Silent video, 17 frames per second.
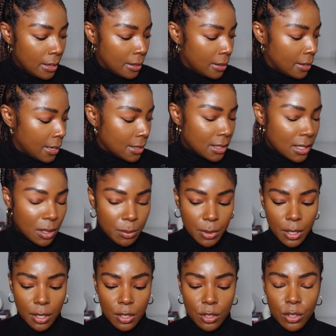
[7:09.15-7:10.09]
Next up, we're
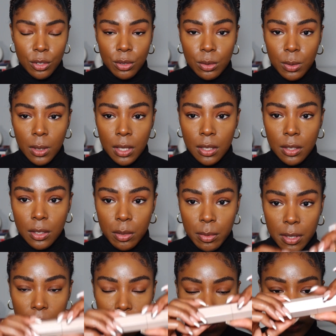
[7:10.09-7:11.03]
going to do a little
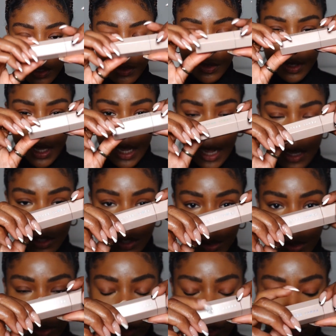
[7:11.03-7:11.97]
bit of
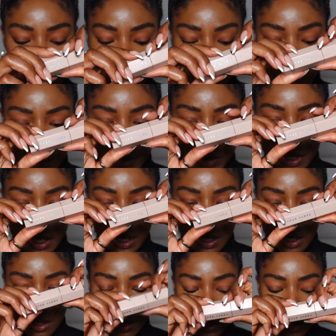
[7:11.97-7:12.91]
contour. Notice I'm putting
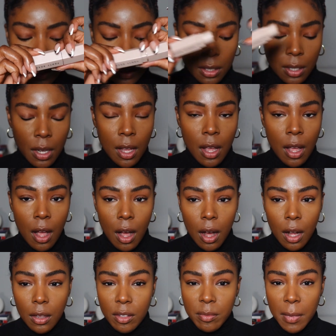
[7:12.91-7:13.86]
on
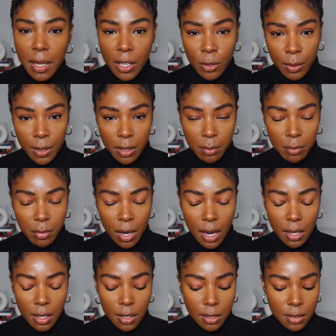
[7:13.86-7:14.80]
all of my cream
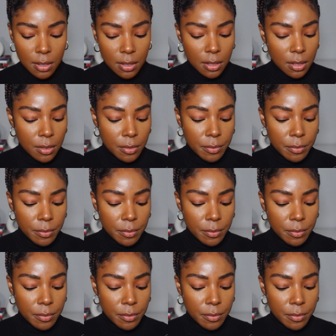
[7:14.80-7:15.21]
products